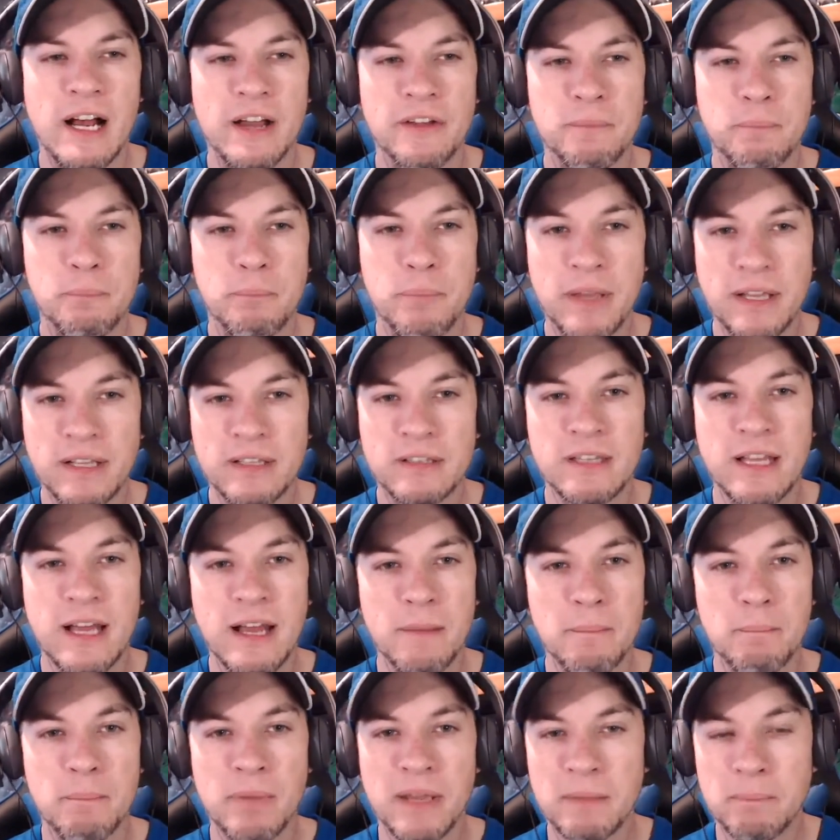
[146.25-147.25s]
big
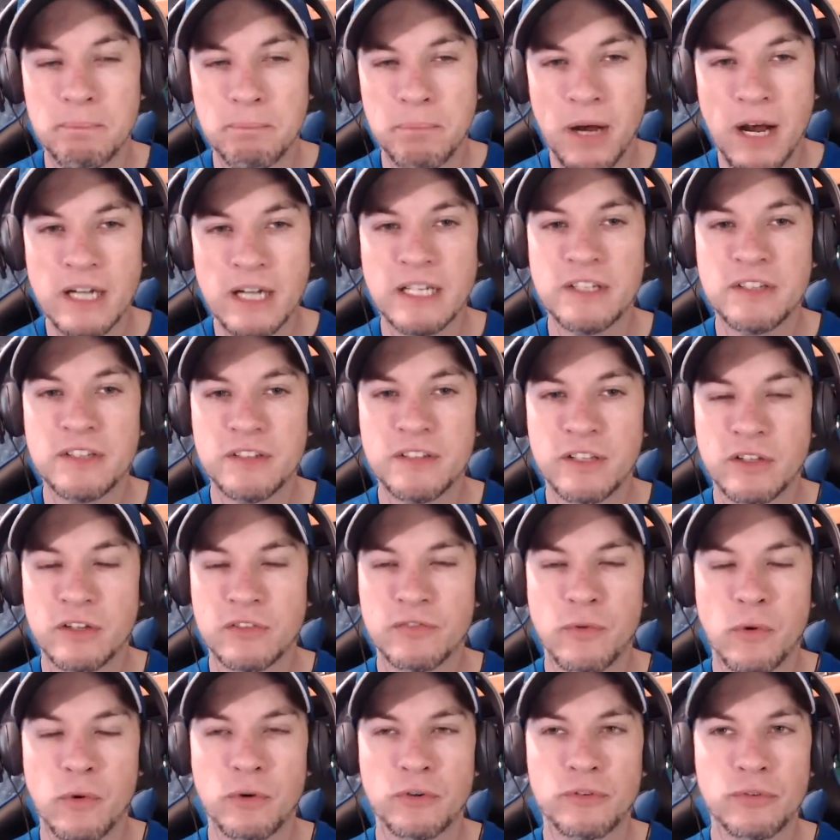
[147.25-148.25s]
time, big body,
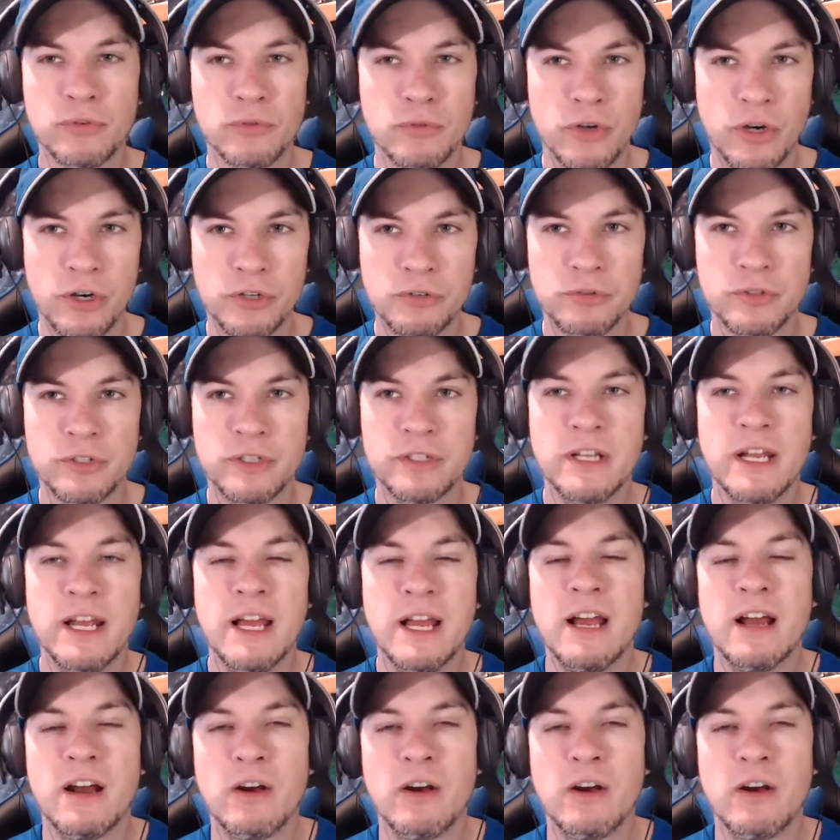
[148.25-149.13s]
6'4", 200,